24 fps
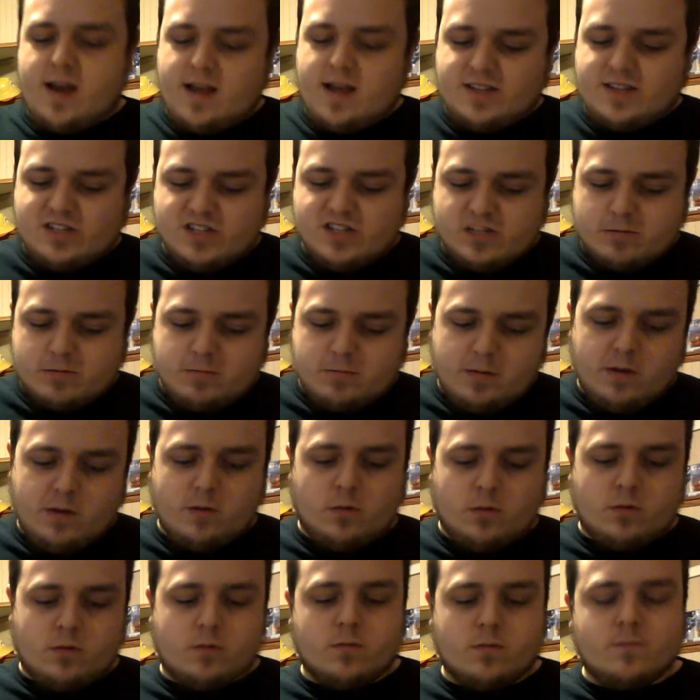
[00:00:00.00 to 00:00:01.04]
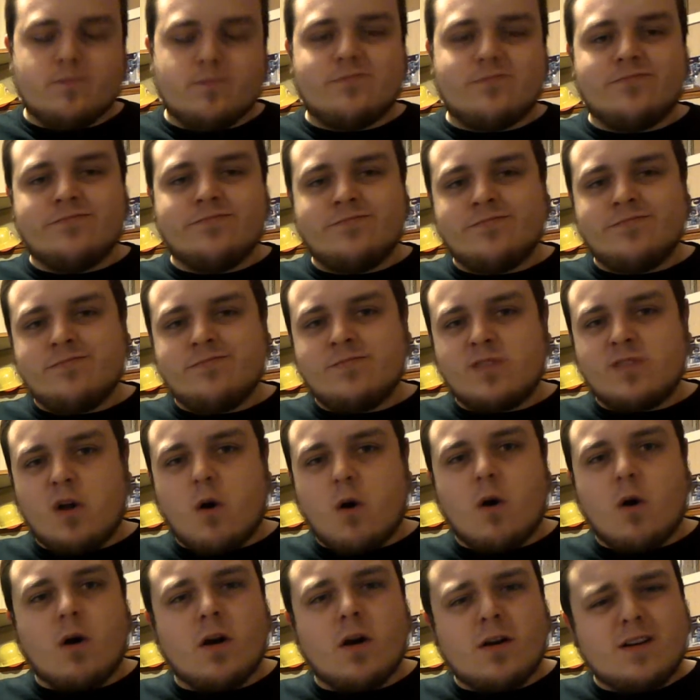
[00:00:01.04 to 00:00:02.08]
I just feel
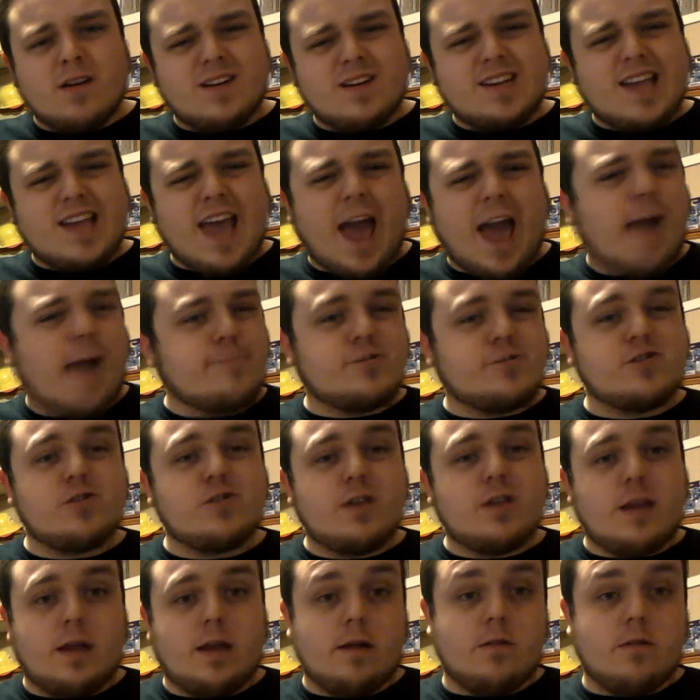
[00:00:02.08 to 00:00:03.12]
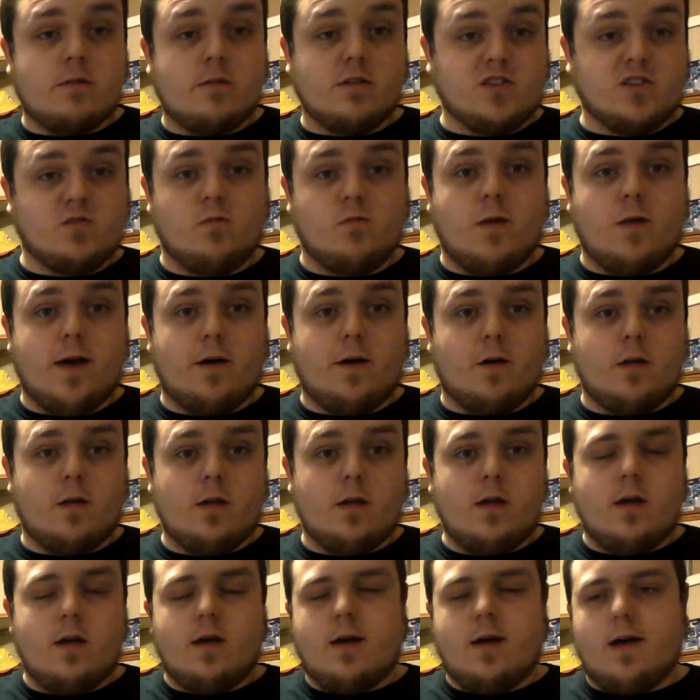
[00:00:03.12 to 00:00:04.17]
aren't captured here as well.
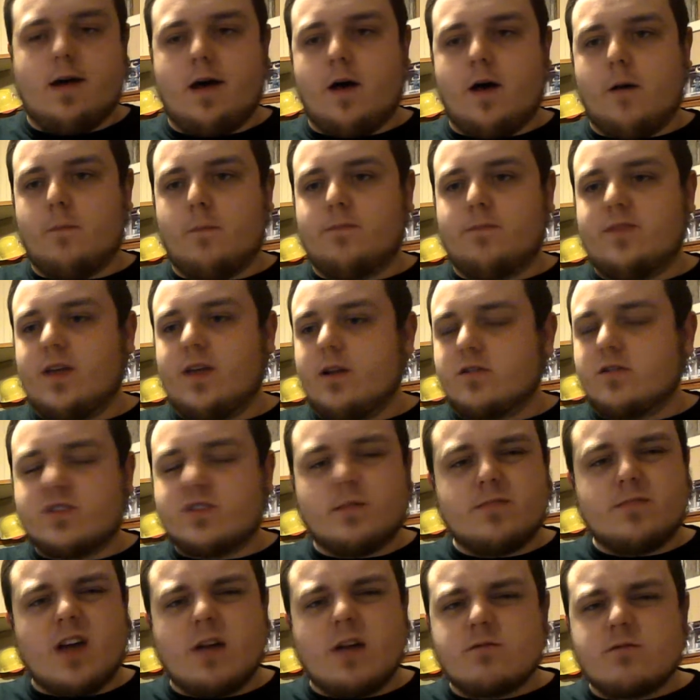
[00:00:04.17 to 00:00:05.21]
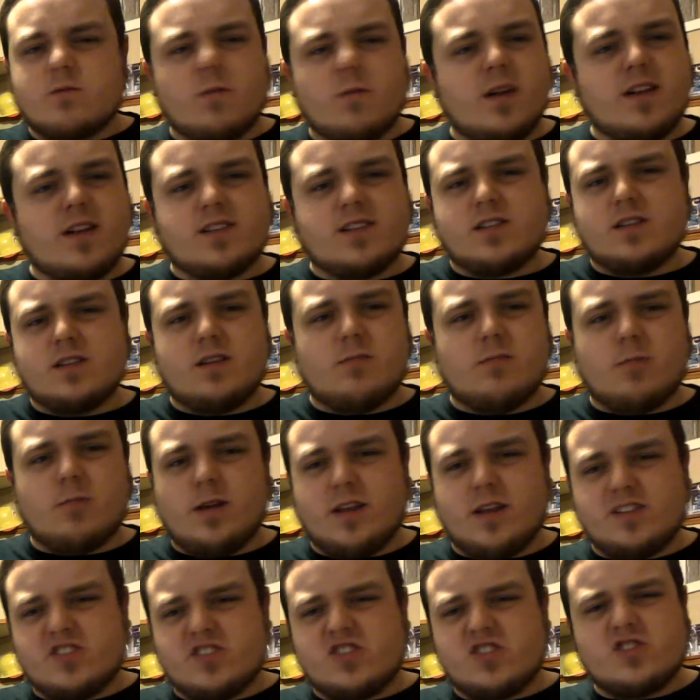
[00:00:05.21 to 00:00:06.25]
You know, sometimes when it's
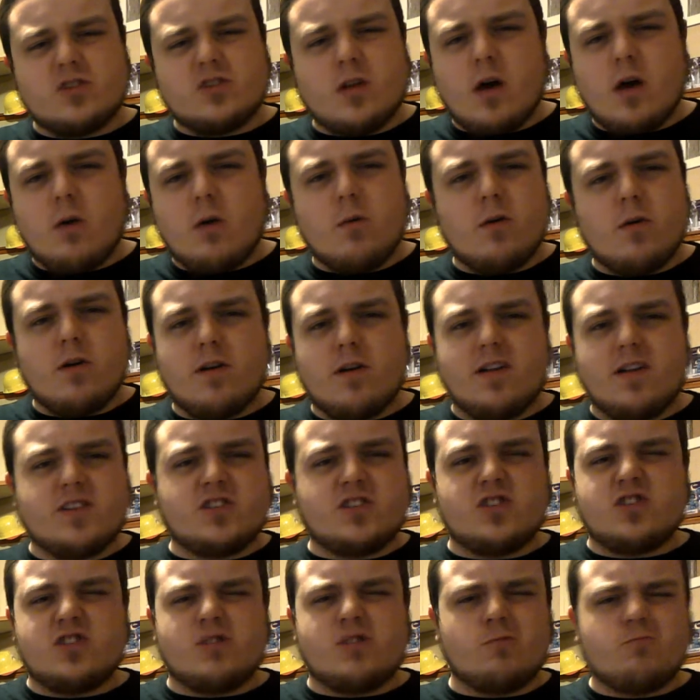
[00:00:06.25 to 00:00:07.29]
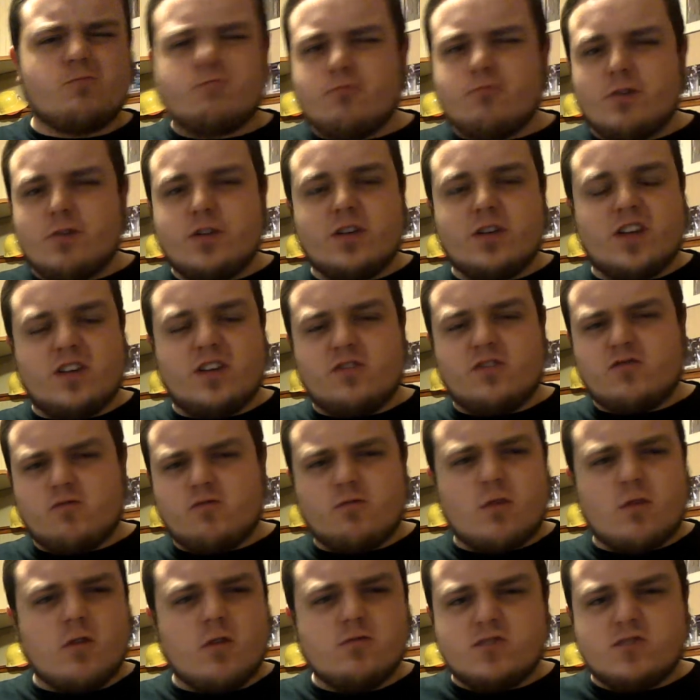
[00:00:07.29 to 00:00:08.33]
slower and it's just a really
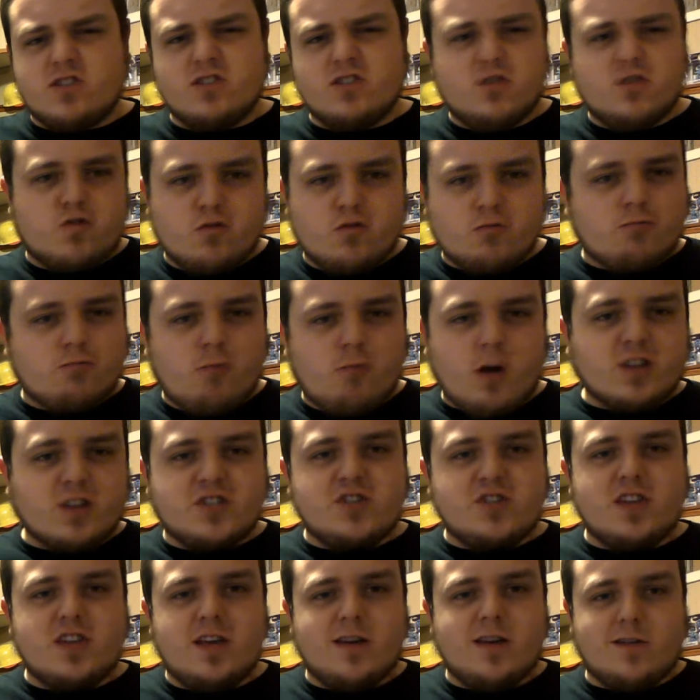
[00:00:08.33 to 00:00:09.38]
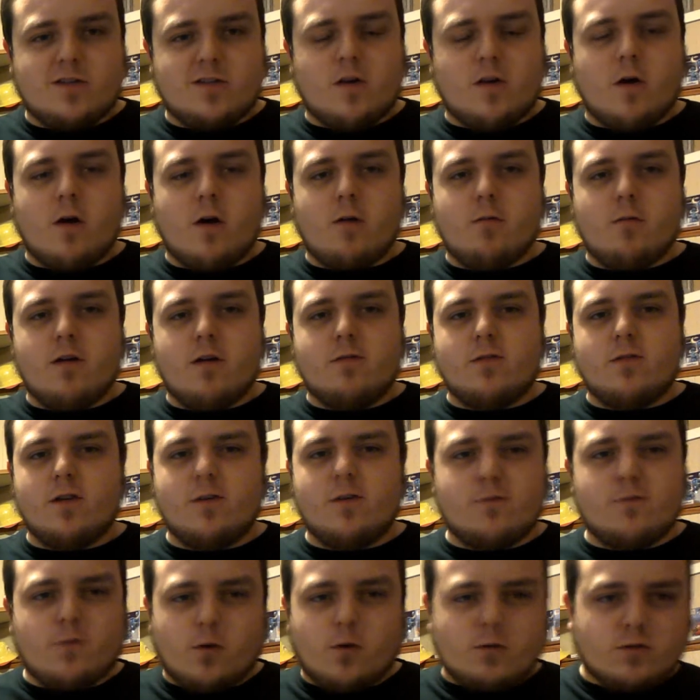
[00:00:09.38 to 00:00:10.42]
gross and crusty guitar riff and
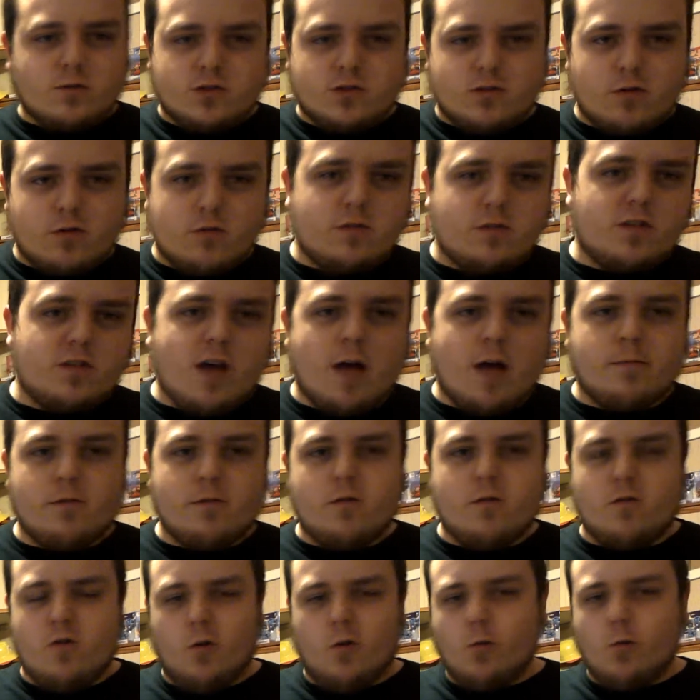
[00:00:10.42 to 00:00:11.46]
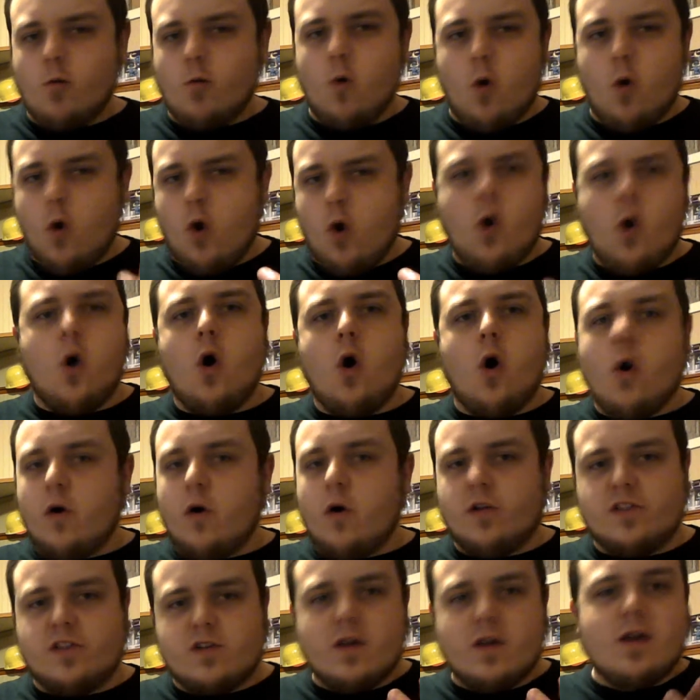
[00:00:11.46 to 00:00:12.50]
the vocals are over top of it,
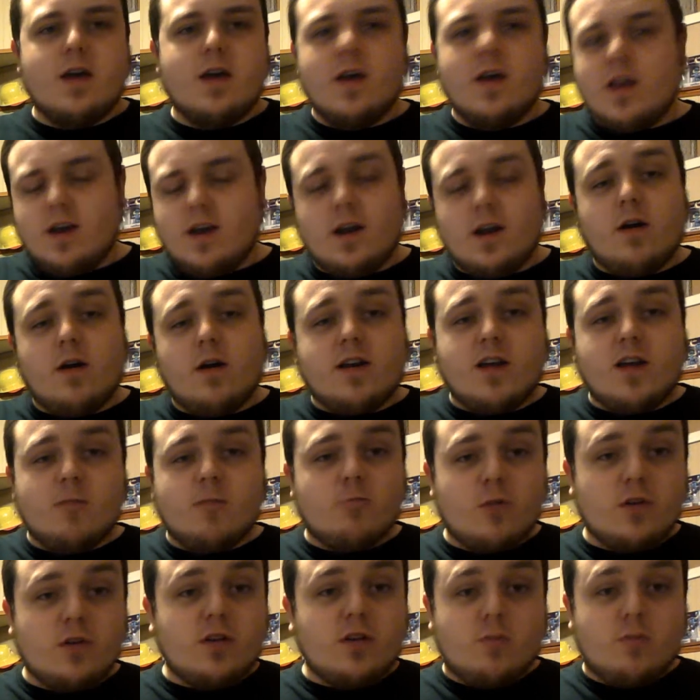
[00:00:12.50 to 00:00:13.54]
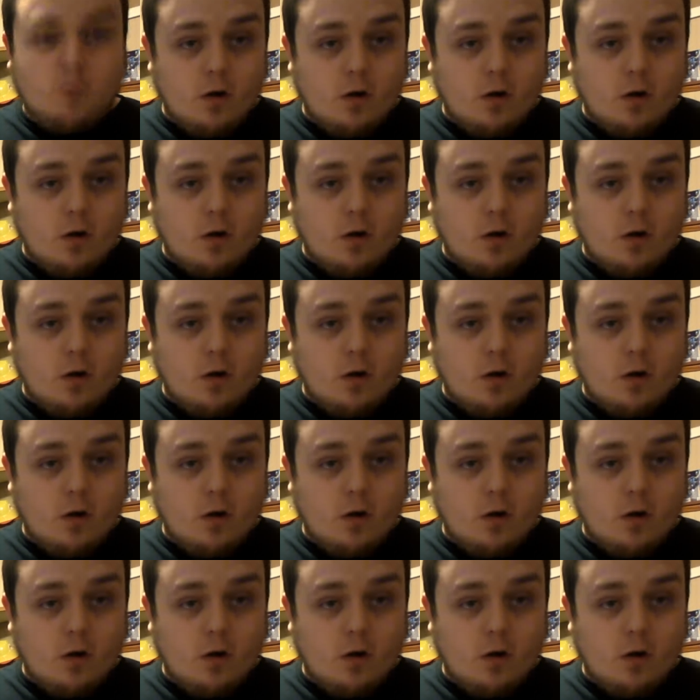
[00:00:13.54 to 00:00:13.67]
it's, you know, it can really